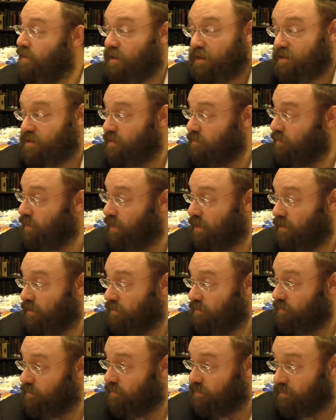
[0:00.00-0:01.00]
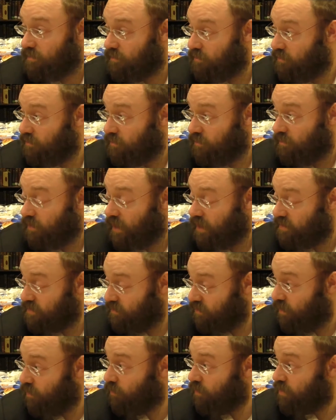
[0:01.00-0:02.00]
He said, "Well, as
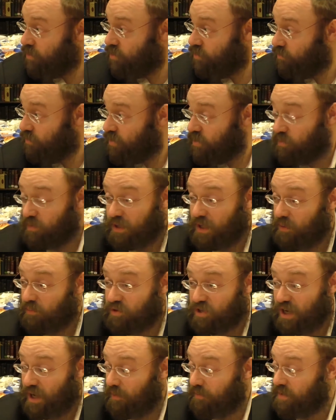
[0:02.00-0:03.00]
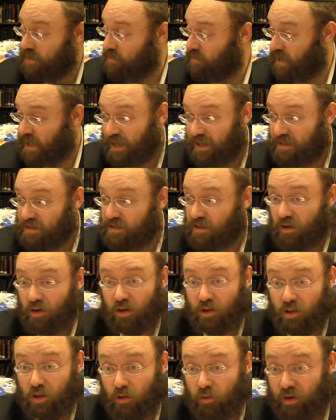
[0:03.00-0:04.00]
you know, we're Jewish. We keep Shabbos. We're not going to start
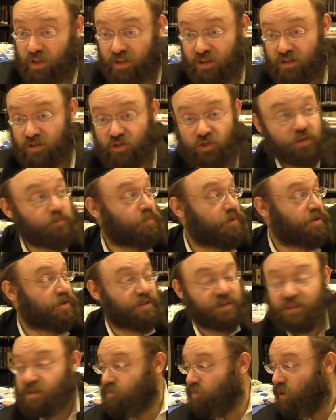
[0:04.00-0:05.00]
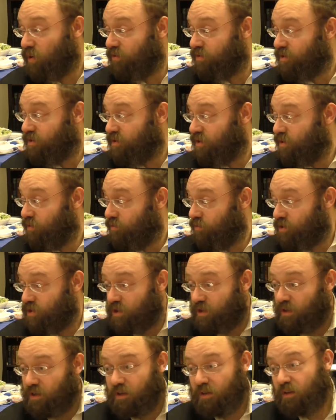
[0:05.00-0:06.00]
unloading this ship. Look at this boat. It's huge."
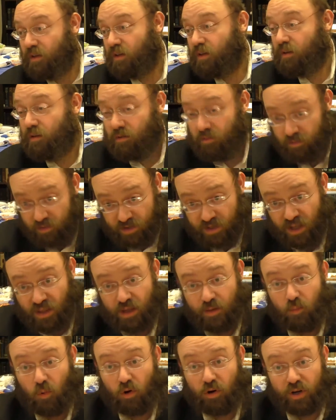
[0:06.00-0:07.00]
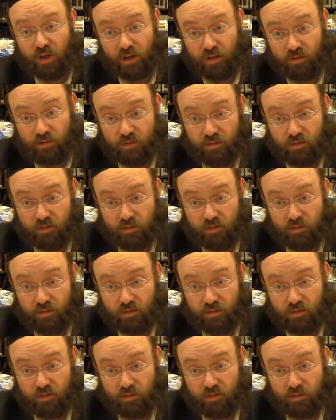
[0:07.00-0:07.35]
Sunday morning.